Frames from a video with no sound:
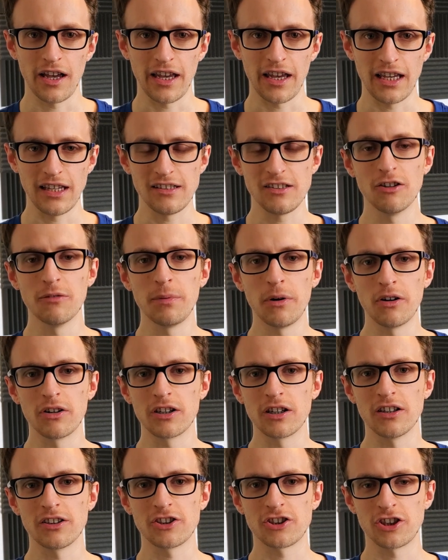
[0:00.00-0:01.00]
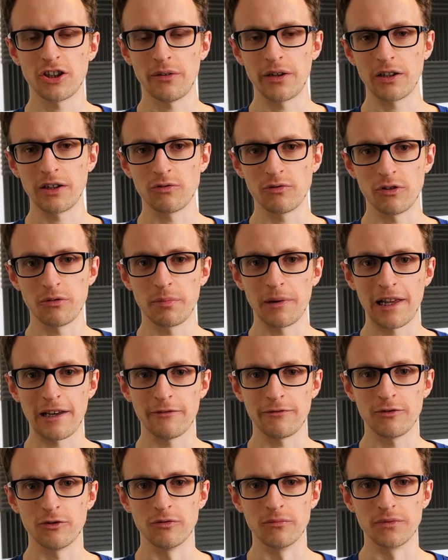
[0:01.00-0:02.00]
is your podcast showing on all the
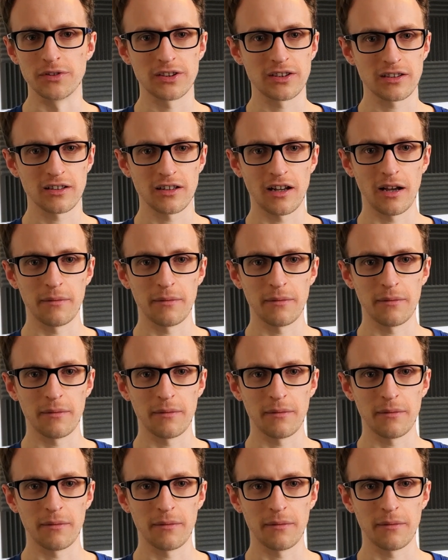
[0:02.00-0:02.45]
platforms?